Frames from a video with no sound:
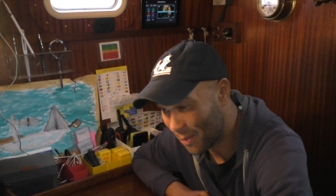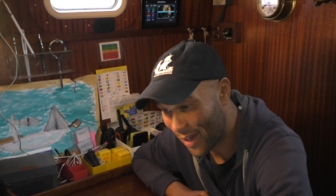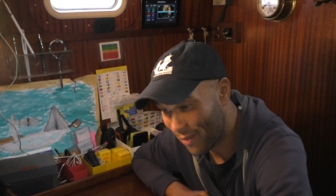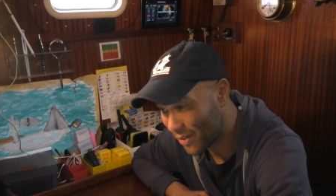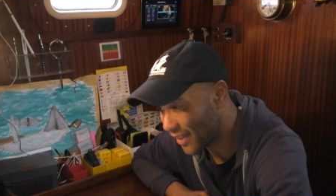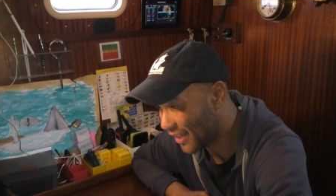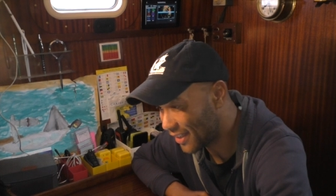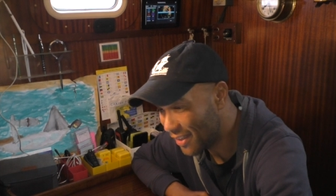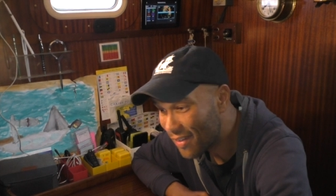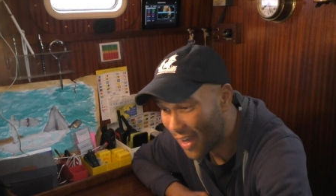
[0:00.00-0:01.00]
have to take
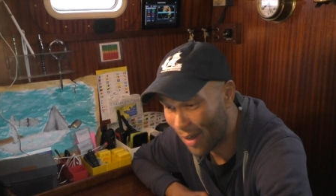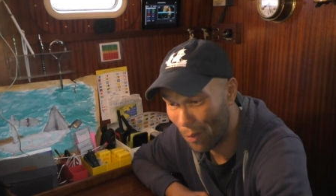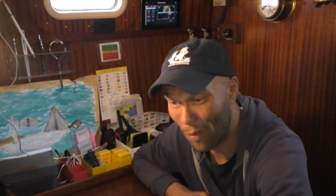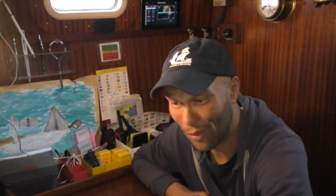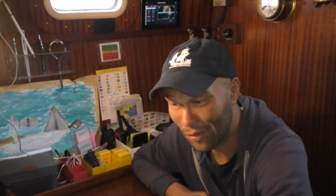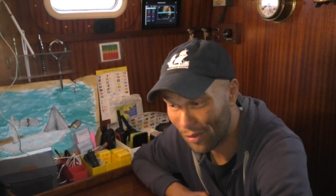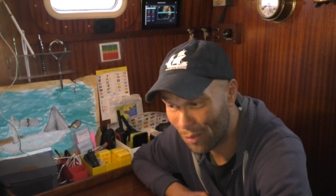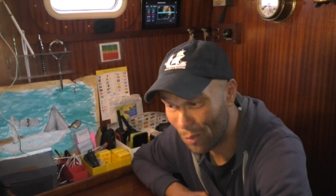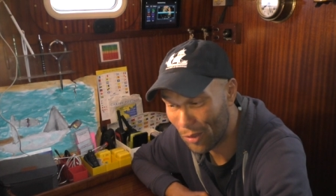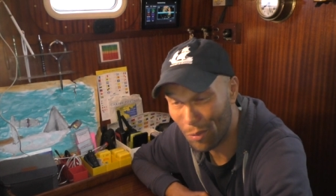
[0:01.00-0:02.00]
this high water,
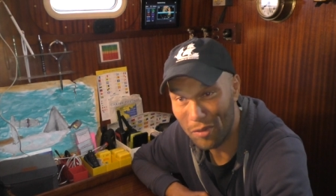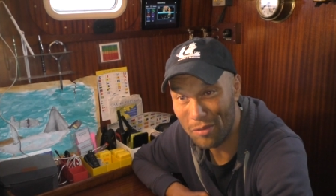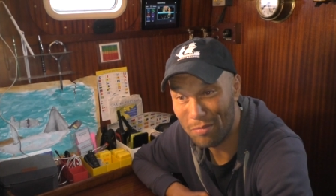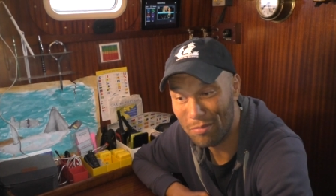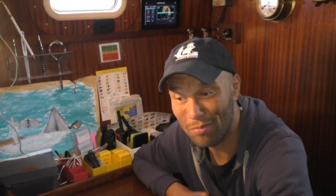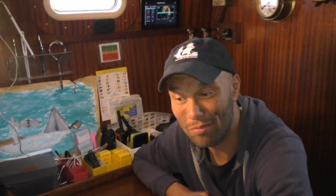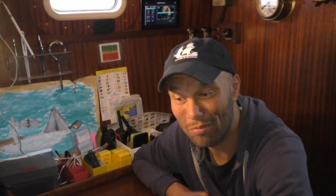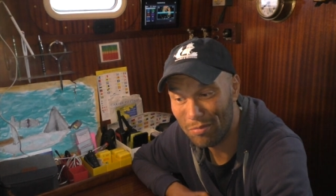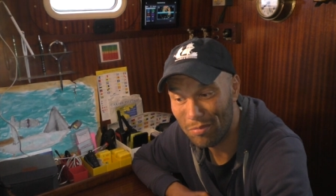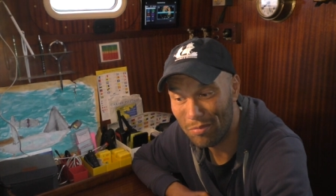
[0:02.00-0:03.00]
which was
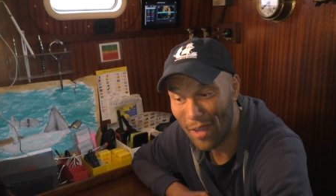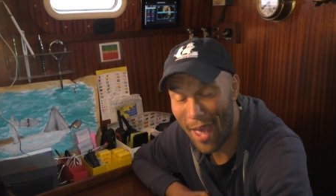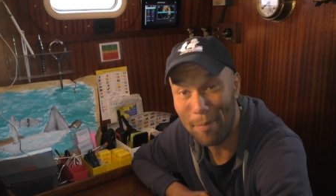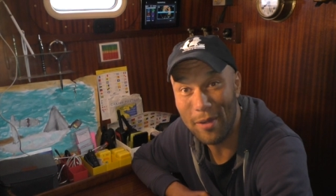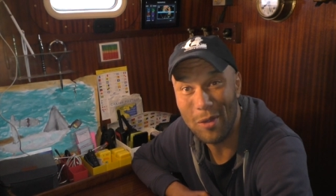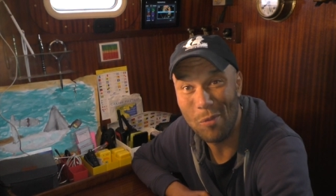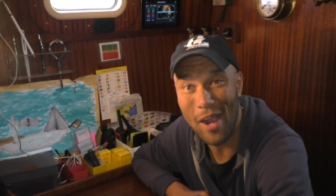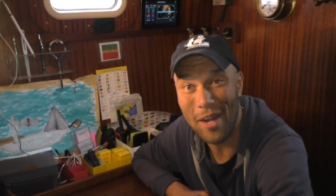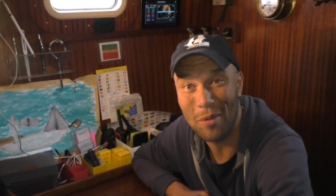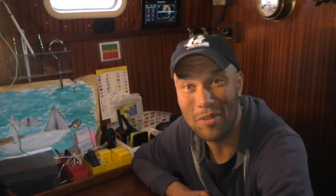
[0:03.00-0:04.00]
happening
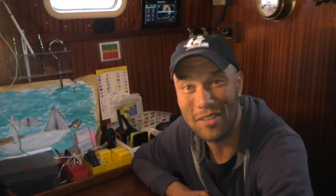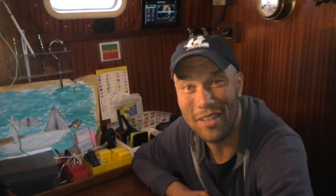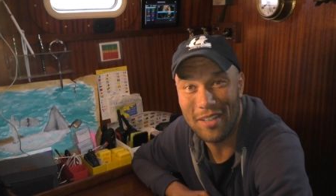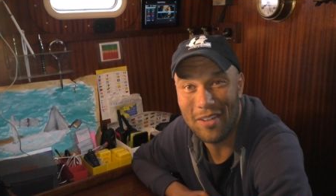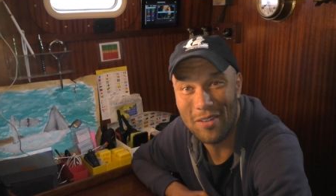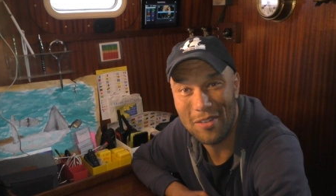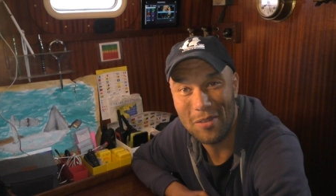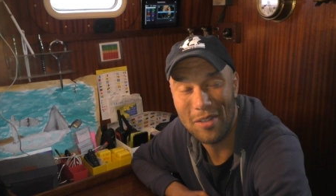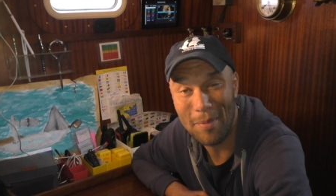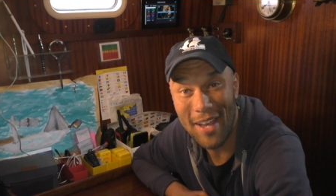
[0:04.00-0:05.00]
while I was sitting there and
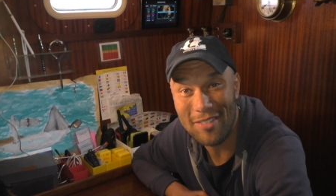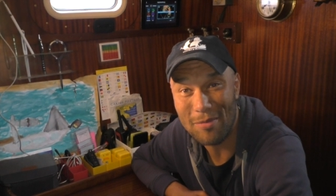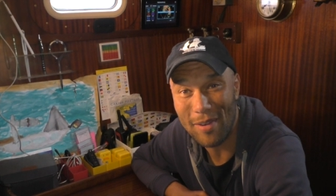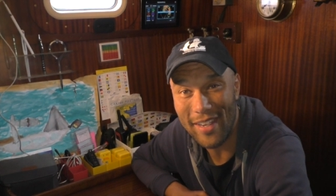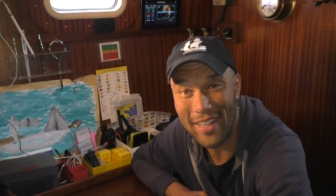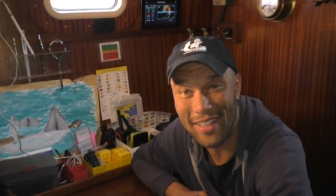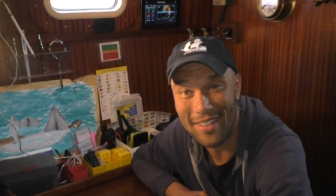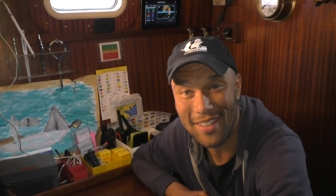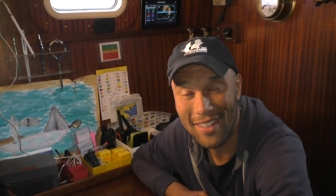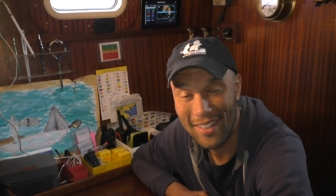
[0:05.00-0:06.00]
doing the passage planning,
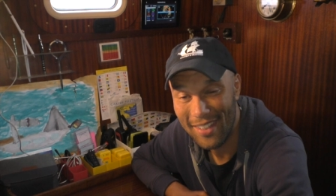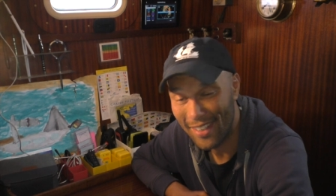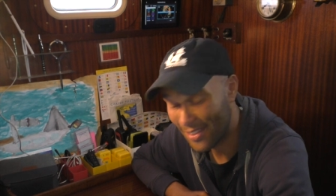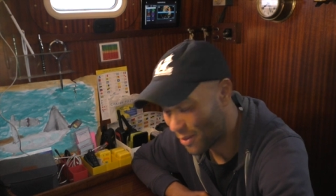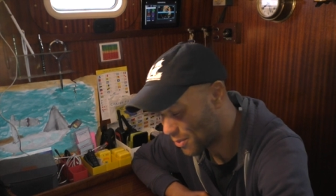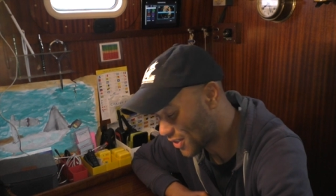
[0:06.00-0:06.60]
and I told